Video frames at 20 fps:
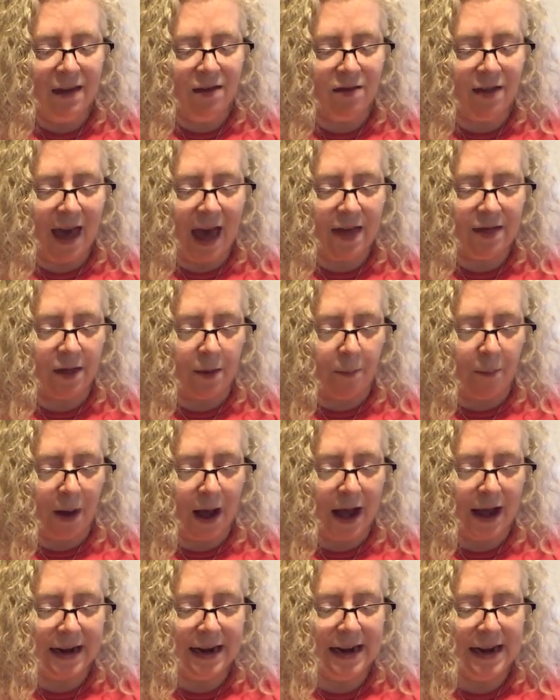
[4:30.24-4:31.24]
To
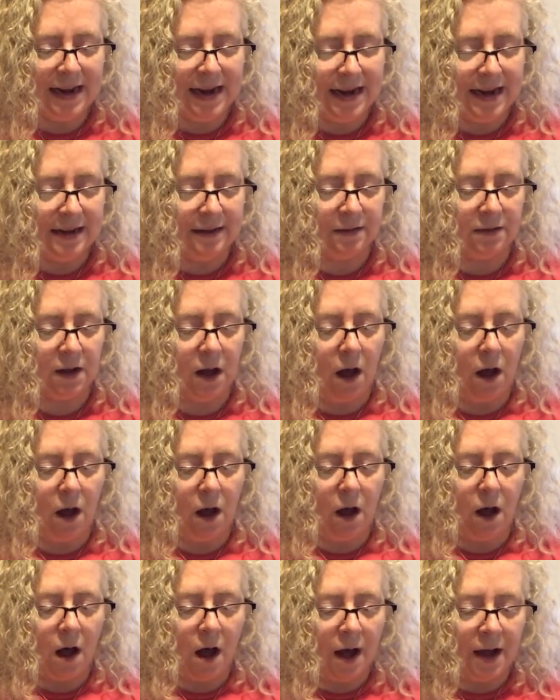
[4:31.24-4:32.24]
say that the
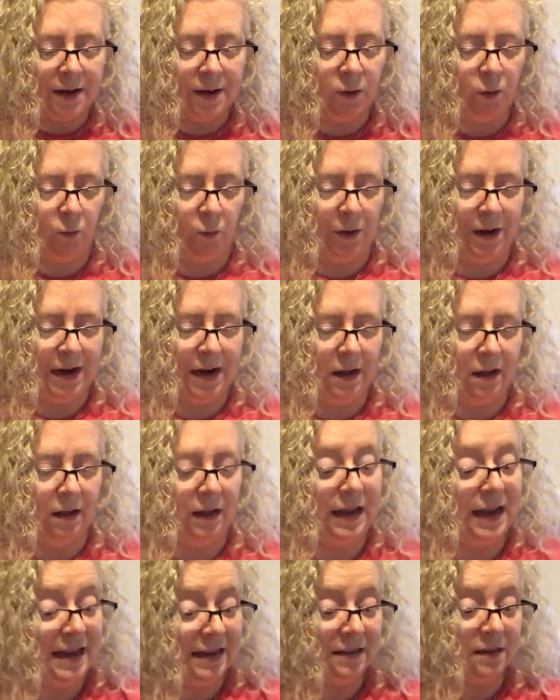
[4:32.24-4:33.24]
body is
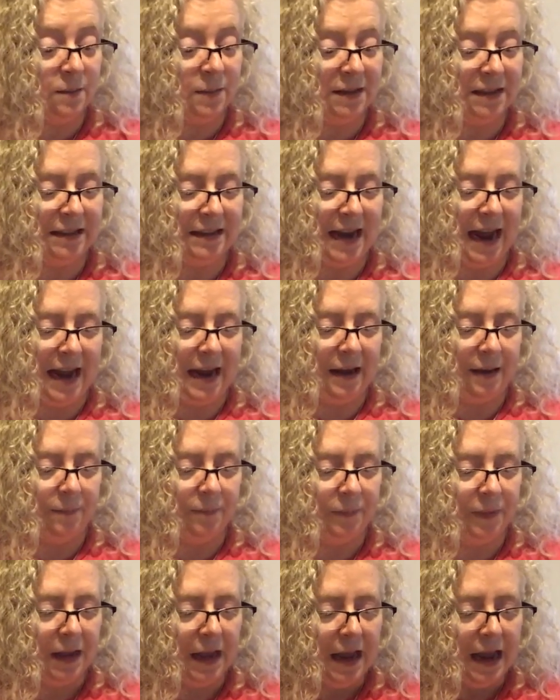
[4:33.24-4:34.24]
unreal
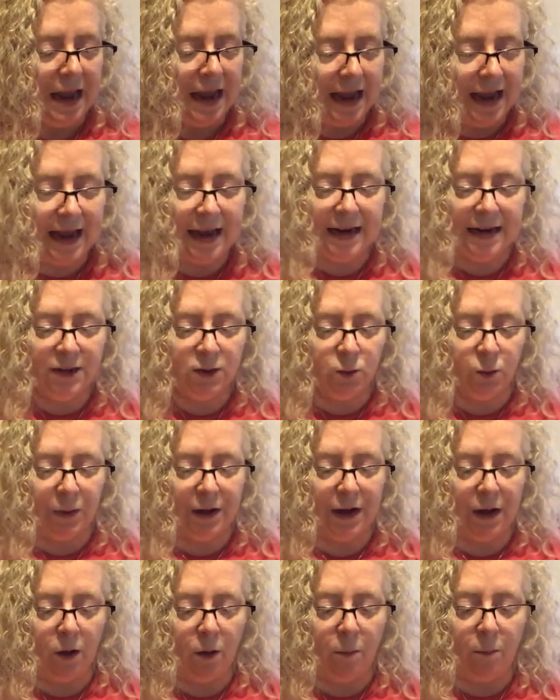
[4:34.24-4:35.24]
is a mistake.
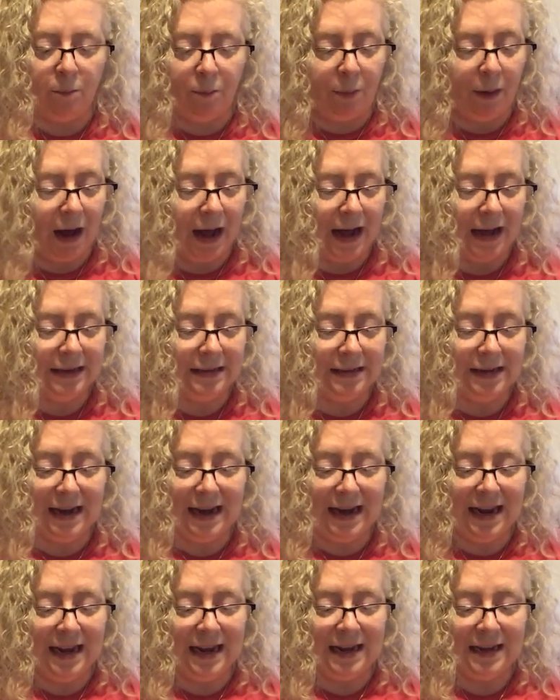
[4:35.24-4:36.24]
It is real,
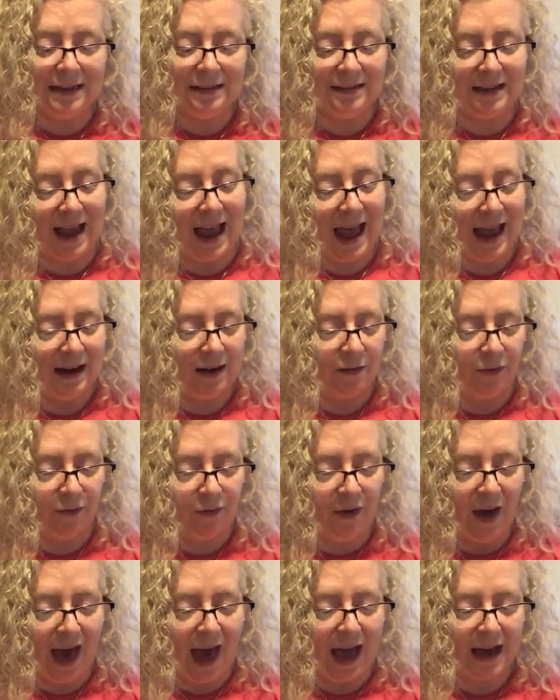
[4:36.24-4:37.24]
but
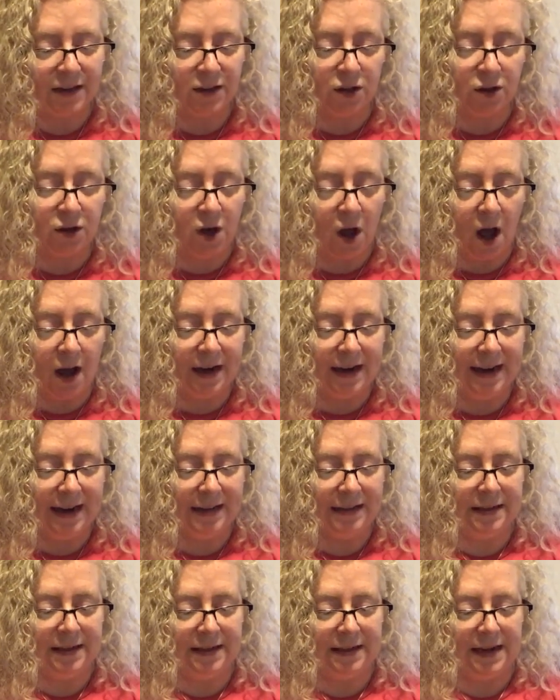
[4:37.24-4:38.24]
is an
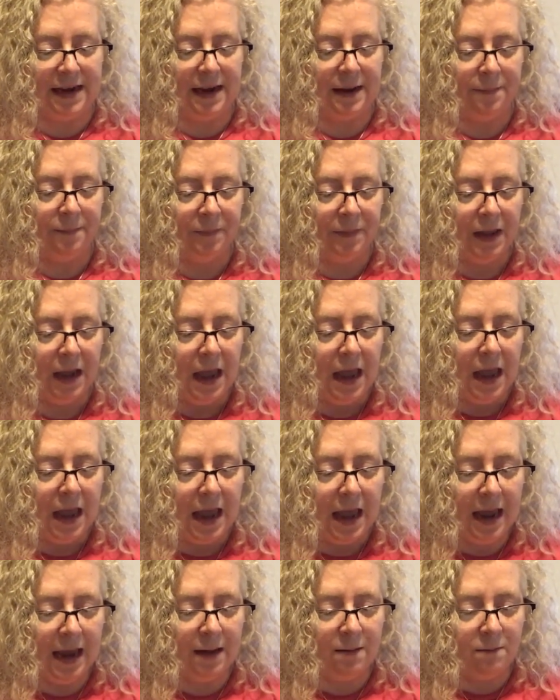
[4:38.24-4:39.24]
effect, not an
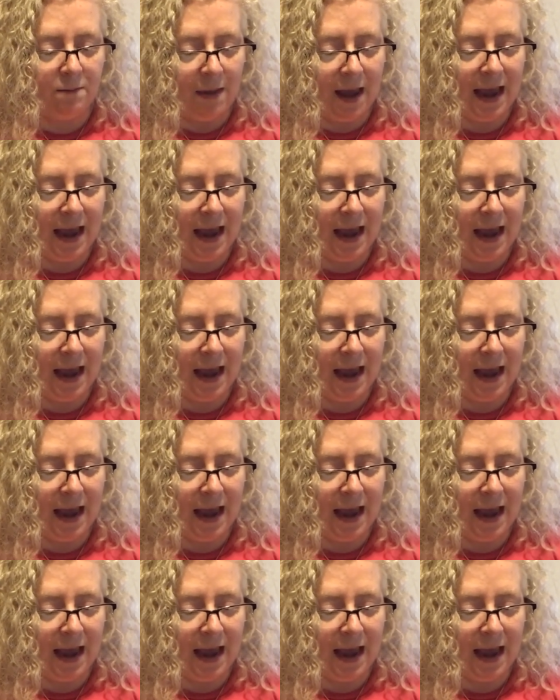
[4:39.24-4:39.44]
entity.